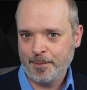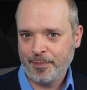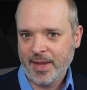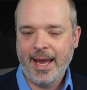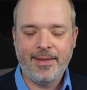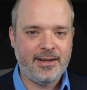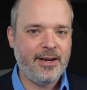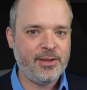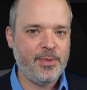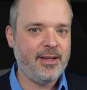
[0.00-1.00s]
and they
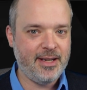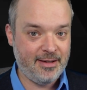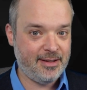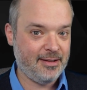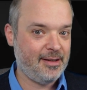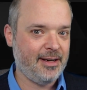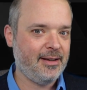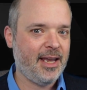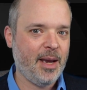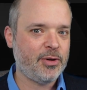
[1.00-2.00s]
tend to be the easiest thing to
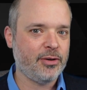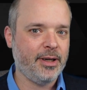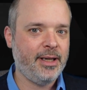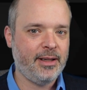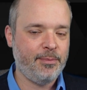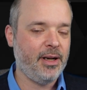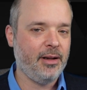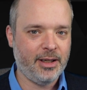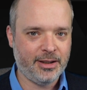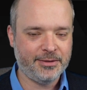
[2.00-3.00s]
capture in the
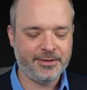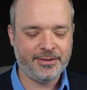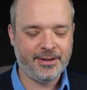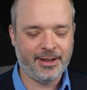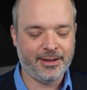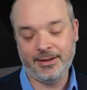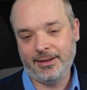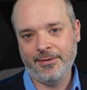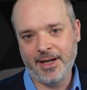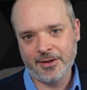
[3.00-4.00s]
middle of
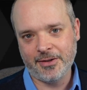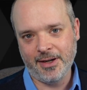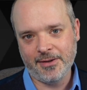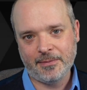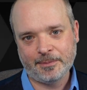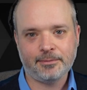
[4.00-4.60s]
an exercise.